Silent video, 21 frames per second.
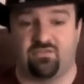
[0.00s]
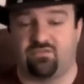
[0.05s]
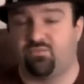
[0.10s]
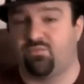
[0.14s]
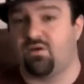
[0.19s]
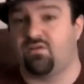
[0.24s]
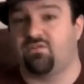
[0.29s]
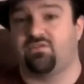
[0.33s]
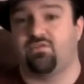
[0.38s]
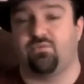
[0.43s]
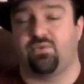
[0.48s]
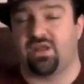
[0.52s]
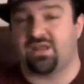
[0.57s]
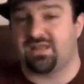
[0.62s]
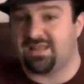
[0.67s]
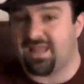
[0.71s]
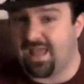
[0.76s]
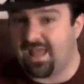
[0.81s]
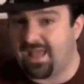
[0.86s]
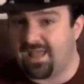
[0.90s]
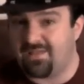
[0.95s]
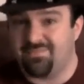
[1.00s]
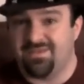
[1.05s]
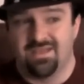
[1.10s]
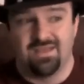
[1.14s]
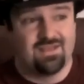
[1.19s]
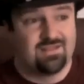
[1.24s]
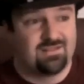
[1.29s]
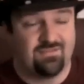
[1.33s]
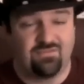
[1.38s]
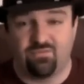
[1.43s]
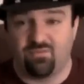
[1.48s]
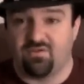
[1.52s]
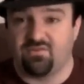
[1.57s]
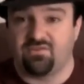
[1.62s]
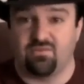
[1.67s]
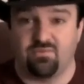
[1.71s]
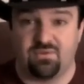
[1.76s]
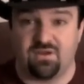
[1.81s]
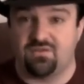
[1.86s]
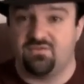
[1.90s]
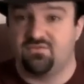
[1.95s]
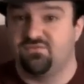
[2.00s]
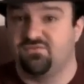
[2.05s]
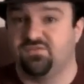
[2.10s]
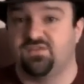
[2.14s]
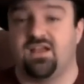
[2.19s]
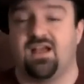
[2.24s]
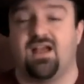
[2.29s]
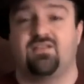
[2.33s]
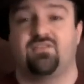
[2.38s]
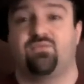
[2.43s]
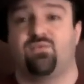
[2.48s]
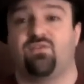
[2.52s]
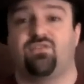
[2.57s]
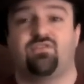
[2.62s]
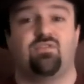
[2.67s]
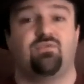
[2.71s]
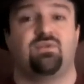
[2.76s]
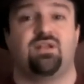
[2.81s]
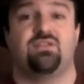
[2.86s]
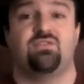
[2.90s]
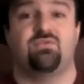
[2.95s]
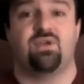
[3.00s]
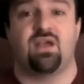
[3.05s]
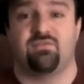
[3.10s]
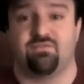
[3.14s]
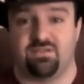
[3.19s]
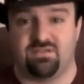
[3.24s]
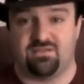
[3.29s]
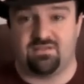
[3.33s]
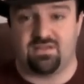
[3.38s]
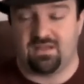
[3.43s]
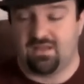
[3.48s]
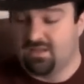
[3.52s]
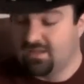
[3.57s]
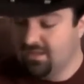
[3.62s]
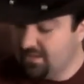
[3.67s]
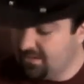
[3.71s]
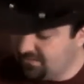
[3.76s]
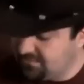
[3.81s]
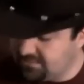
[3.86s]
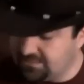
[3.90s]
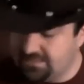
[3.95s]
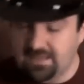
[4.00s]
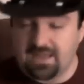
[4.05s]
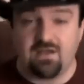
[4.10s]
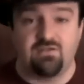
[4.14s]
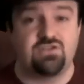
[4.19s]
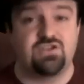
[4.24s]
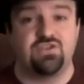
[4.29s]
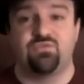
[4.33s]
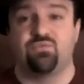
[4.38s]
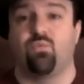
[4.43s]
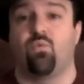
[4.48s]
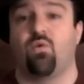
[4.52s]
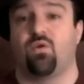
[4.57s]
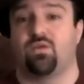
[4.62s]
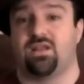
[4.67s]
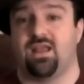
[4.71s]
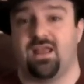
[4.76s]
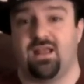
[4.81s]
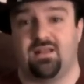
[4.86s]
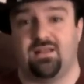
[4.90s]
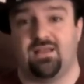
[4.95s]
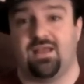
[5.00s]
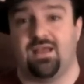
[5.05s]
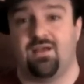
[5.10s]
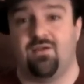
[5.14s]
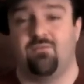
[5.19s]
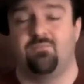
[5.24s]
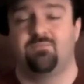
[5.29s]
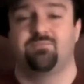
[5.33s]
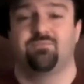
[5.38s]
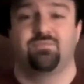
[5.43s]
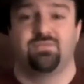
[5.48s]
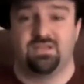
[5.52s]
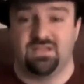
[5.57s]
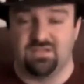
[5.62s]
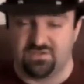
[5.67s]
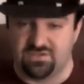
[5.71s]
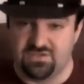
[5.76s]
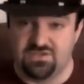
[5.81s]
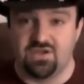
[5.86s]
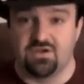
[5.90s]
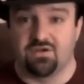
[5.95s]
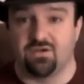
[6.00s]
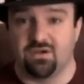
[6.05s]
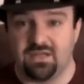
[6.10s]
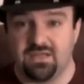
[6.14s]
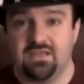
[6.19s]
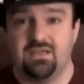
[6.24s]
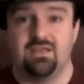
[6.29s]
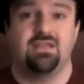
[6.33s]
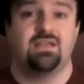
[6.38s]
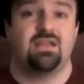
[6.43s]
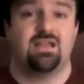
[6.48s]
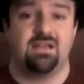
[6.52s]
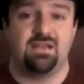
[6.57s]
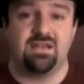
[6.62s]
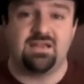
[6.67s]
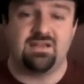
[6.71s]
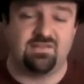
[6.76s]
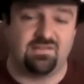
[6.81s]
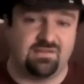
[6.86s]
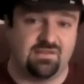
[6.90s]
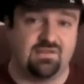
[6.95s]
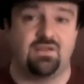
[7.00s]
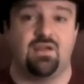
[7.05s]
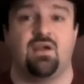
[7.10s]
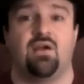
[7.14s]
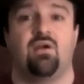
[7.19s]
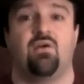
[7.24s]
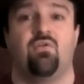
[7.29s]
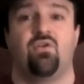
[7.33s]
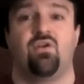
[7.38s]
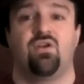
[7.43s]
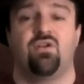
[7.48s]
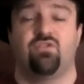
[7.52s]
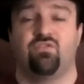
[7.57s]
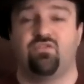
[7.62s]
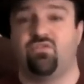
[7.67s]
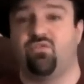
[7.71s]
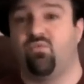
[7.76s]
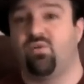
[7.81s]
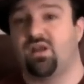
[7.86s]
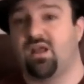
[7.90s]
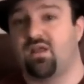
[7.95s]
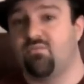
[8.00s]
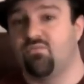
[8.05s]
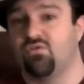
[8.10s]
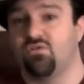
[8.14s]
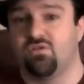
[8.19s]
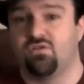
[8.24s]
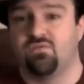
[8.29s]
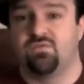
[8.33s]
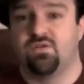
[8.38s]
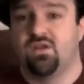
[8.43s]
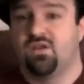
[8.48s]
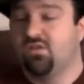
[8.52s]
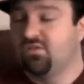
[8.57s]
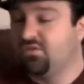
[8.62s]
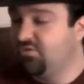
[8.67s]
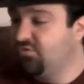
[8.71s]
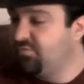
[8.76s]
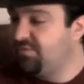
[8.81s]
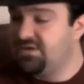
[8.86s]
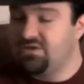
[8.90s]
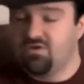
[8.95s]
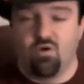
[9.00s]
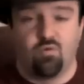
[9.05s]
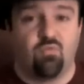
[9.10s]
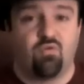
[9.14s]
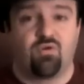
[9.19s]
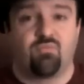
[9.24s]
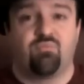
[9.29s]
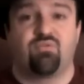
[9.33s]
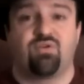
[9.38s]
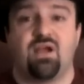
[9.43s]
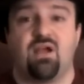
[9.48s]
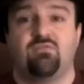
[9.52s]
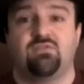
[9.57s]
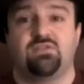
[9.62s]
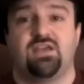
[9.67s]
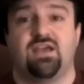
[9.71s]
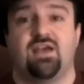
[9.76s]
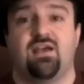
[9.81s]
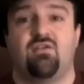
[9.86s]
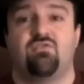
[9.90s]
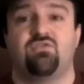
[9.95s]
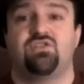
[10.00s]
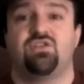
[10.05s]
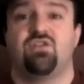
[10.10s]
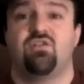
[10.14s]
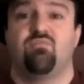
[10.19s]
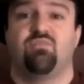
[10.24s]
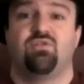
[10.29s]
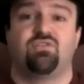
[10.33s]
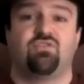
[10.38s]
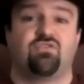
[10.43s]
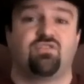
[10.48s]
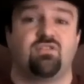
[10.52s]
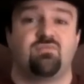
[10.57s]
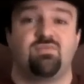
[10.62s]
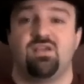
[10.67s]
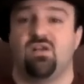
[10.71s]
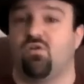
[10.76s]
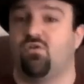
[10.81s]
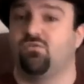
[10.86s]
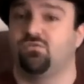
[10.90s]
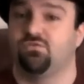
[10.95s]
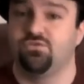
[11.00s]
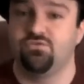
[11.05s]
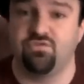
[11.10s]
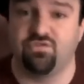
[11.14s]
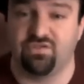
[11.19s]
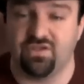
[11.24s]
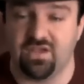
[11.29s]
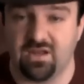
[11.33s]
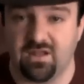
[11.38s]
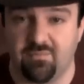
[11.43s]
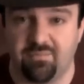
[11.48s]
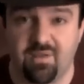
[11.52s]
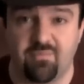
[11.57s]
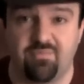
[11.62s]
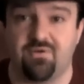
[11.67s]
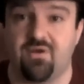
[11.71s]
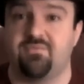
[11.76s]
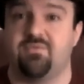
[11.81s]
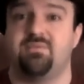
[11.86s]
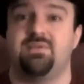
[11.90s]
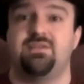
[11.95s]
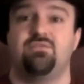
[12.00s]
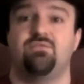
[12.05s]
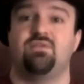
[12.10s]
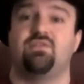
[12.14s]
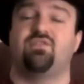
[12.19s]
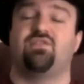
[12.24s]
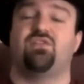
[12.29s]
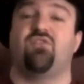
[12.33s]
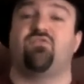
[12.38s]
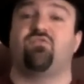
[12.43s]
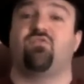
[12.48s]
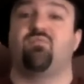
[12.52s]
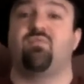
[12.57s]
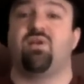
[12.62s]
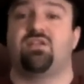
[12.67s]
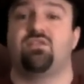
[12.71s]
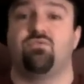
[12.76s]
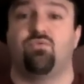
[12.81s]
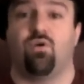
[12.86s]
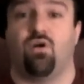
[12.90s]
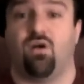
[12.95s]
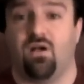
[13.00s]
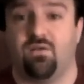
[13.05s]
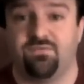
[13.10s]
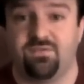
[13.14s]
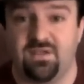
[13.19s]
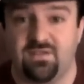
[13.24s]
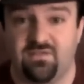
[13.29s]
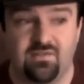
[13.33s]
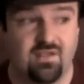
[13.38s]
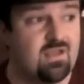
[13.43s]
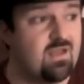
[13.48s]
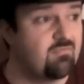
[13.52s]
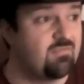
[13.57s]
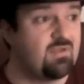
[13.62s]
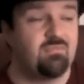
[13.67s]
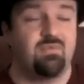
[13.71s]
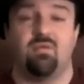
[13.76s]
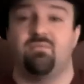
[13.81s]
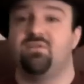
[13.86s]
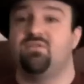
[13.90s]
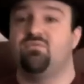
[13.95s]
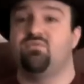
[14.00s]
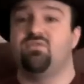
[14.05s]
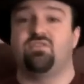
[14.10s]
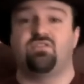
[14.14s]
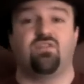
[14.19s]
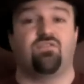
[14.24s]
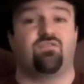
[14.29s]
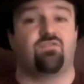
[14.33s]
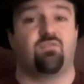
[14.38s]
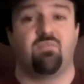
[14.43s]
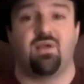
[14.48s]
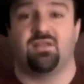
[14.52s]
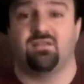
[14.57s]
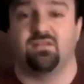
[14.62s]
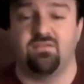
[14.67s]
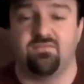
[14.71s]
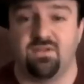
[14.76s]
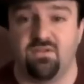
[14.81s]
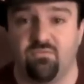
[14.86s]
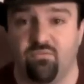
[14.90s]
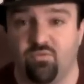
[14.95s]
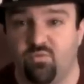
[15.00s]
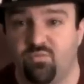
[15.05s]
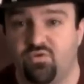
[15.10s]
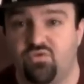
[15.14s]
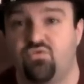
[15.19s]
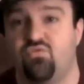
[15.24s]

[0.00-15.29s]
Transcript: This is where I sit when I game. This is where I sit when I do vlogs, where I sit when I do everything. The couch is worn the hell out. It's dirty. It needs to go. So when I move, there will be no more brown couch, but there's going to be a whole new setup. I'll probably be doing stuff from my new office. Maybe I'll be doing stuff from my living room.